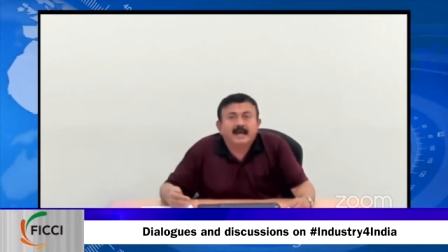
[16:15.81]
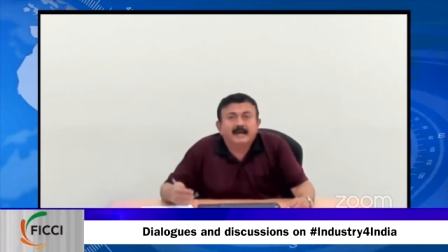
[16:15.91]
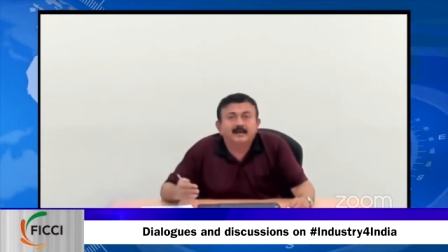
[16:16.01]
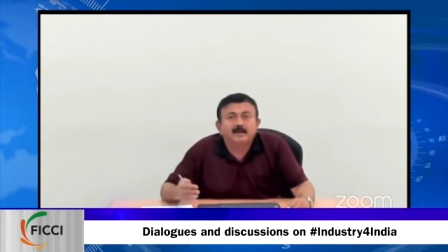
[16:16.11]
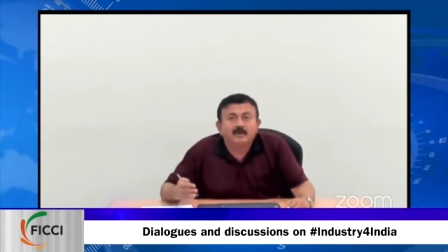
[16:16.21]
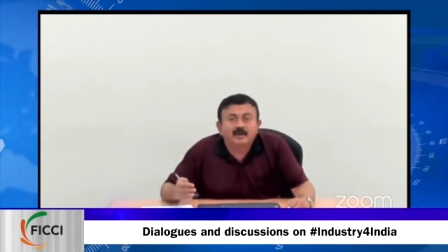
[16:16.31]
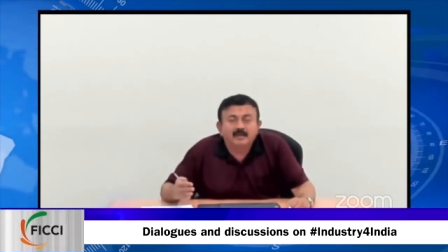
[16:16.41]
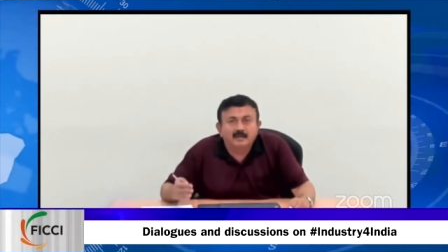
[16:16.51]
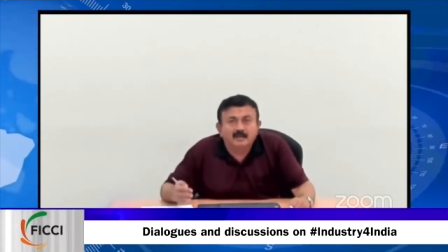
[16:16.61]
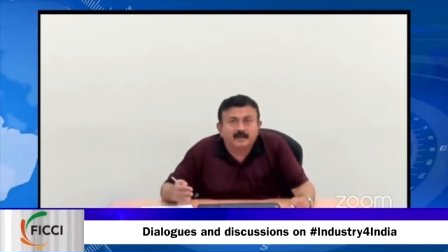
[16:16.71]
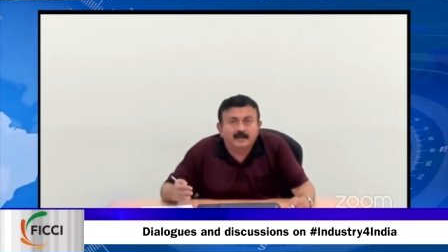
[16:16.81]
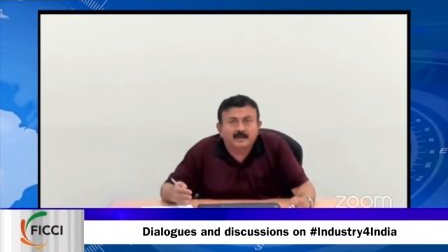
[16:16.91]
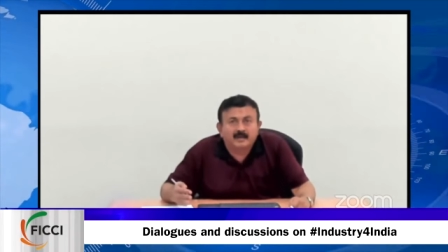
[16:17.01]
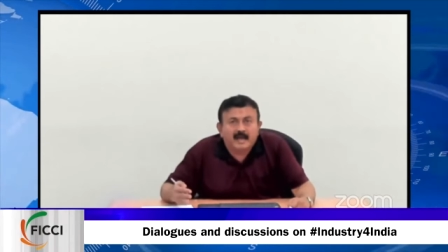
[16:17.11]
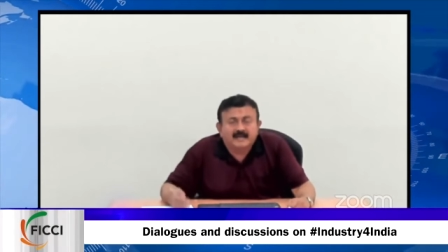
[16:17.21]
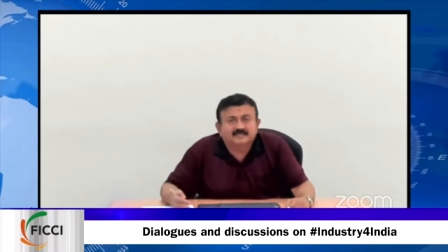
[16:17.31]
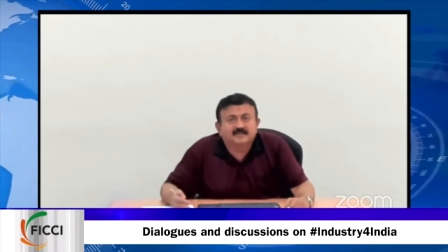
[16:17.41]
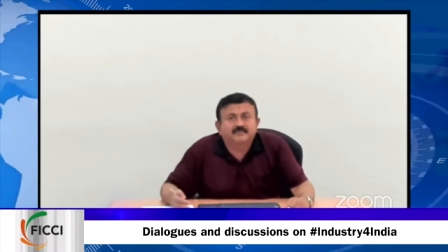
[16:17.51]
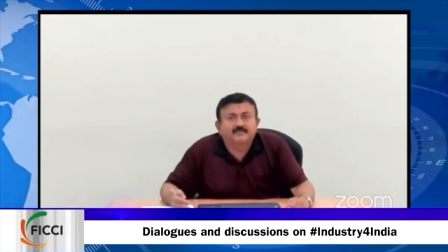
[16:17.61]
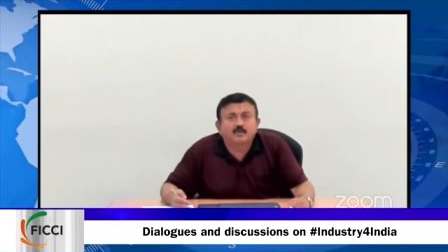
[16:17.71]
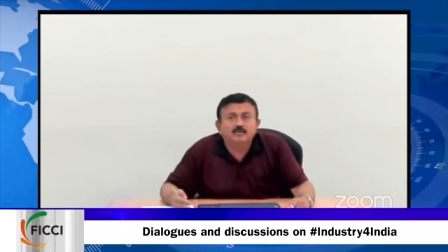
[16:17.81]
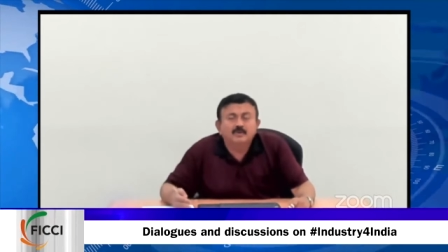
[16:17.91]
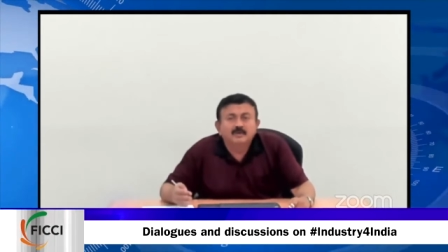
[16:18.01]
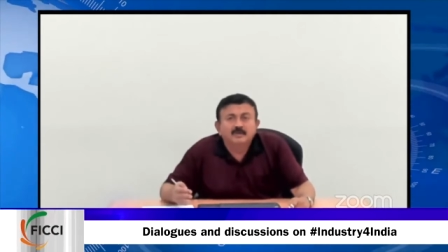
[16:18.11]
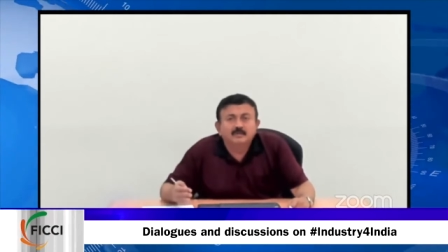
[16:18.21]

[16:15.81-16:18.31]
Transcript: And um, as of now,